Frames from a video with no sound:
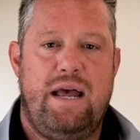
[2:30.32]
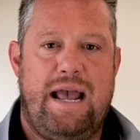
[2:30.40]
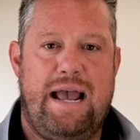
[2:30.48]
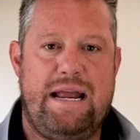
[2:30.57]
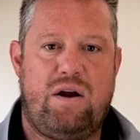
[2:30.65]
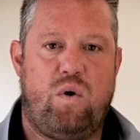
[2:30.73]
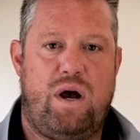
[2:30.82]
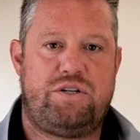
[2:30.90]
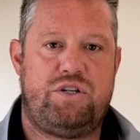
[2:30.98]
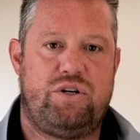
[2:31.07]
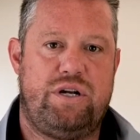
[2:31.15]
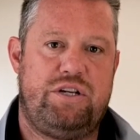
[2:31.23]
Any
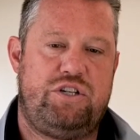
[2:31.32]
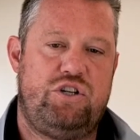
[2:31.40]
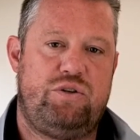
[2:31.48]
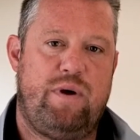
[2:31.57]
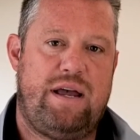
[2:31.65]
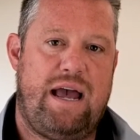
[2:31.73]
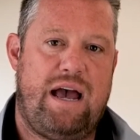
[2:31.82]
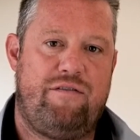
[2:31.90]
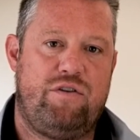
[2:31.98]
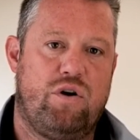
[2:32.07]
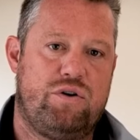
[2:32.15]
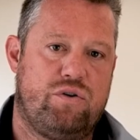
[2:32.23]
questions or issues you may have,
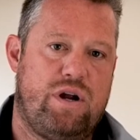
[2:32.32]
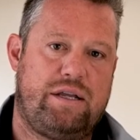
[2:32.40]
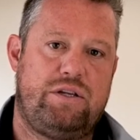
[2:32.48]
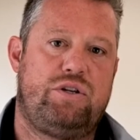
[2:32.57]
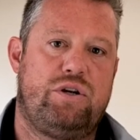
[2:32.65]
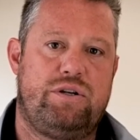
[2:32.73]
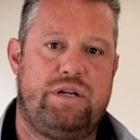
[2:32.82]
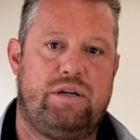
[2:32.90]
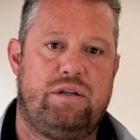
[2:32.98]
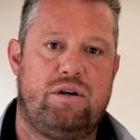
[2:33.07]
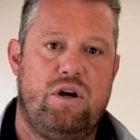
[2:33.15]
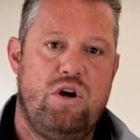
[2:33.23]
you go directly to your
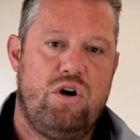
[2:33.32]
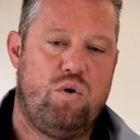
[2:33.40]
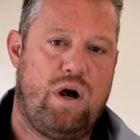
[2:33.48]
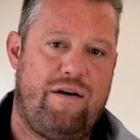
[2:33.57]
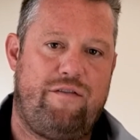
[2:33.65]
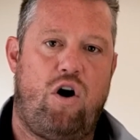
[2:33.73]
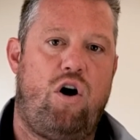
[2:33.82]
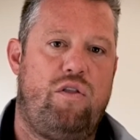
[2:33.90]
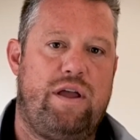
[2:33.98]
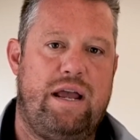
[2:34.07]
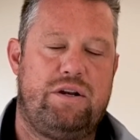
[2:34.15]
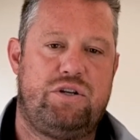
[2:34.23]
dealer, who will have all
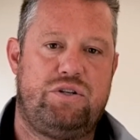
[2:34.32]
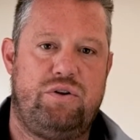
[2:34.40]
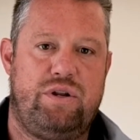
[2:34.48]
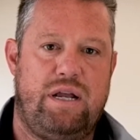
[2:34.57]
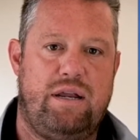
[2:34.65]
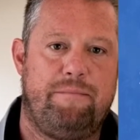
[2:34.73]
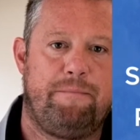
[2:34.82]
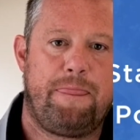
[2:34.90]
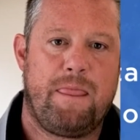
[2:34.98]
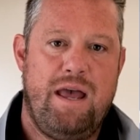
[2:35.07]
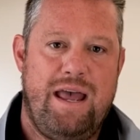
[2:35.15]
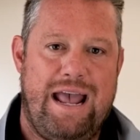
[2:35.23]
the answers you need.
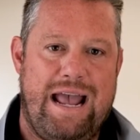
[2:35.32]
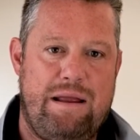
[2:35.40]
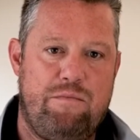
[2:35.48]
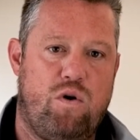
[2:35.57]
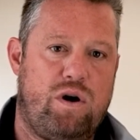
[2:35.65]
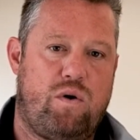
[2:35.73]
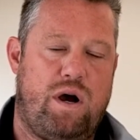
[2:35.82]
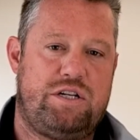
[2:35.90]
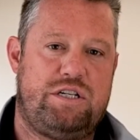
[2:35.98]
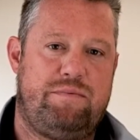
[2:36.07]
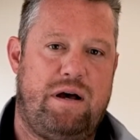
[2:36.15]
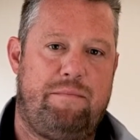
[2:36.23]
Any more
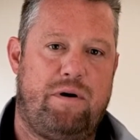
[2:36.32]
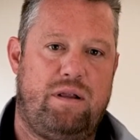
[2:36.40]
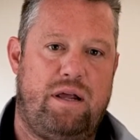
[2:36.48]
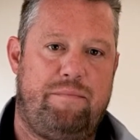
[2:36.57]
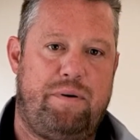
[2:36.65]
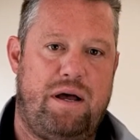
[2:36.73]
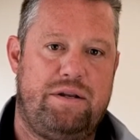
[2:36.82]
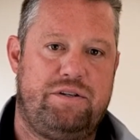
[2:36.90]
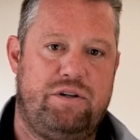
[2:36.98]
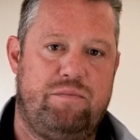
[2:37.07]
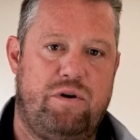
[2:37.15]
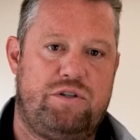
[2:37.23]
questions about Barletta
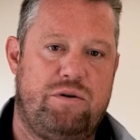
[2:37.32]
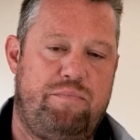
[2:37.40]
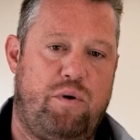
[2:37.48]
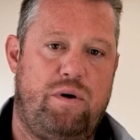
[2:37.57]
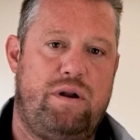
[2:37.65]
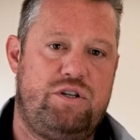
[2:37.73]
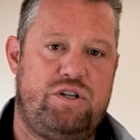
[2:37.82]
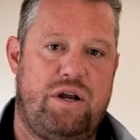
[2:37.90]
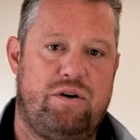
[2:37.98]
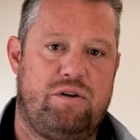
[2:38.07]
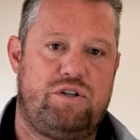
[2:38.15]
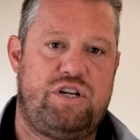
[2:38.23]
pontoon boats or boating in
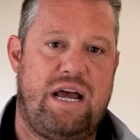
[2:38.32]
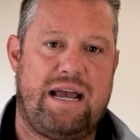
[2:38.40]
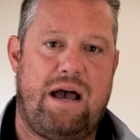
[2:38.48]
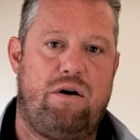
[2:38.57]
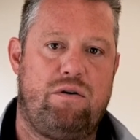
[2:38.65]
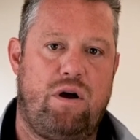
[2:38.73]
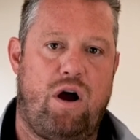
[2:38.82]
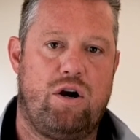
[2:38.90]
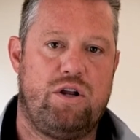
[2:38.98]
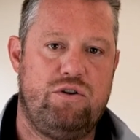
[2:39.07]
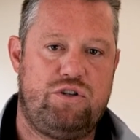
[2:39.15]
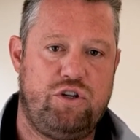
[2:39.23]
general, check out
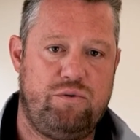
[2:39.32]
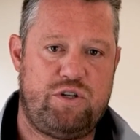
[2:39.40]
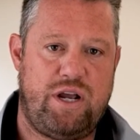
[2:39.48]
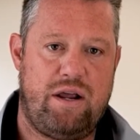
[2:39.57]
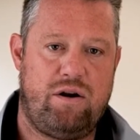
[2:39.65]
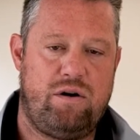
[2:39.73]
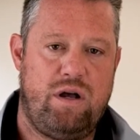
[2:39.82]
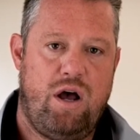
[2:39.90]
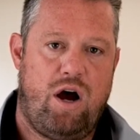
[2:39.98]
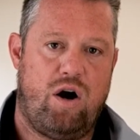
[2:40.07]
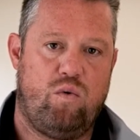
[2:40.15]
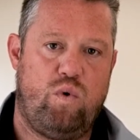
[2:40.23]
our YouTube channel,
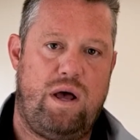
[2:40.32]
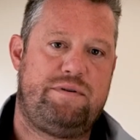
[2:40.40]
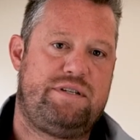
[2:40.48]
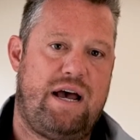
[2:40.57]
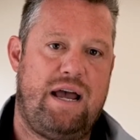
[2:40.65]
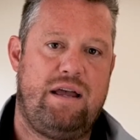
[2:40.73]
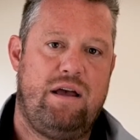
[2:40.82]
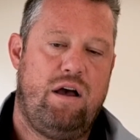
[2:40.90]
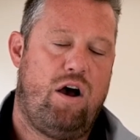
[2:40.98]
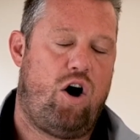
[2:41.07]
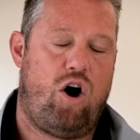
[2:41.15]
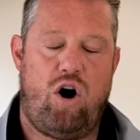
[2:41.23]
our website,
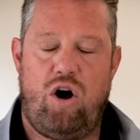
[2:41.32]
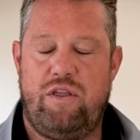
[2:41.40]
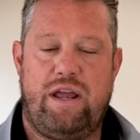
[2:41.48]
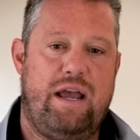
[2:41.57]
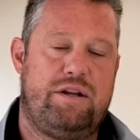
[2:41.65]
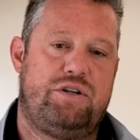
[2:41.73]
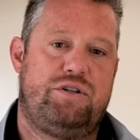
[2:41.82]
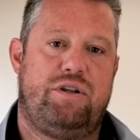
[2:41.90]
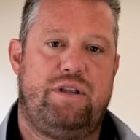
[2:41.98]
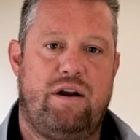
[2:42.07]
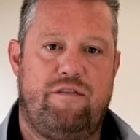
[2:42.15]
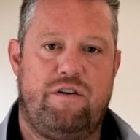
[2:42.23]
all the answers are
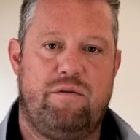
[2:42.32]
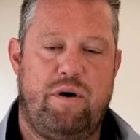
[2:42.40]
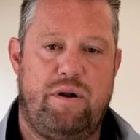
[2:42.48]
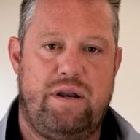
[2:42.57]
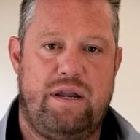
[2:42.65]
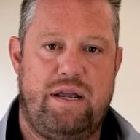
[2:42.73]
there for your boating